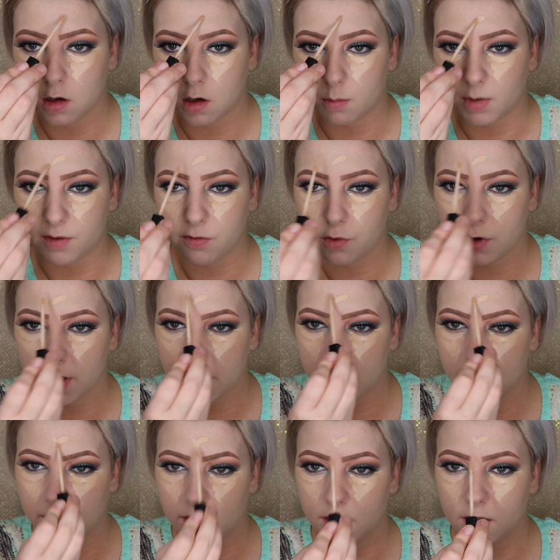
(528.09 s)
on my
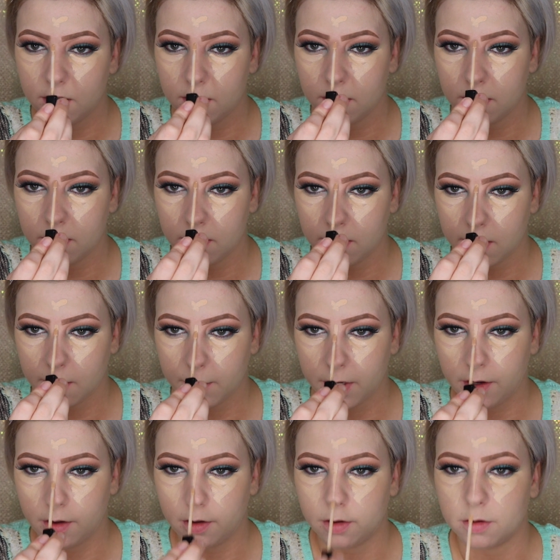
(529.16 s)
forehead, down my
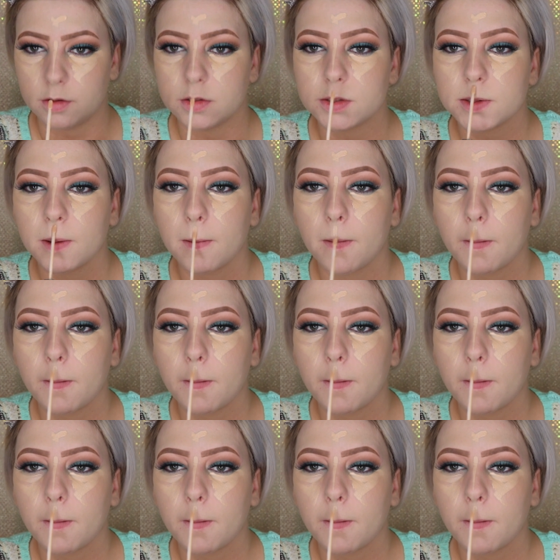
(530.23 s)
nose,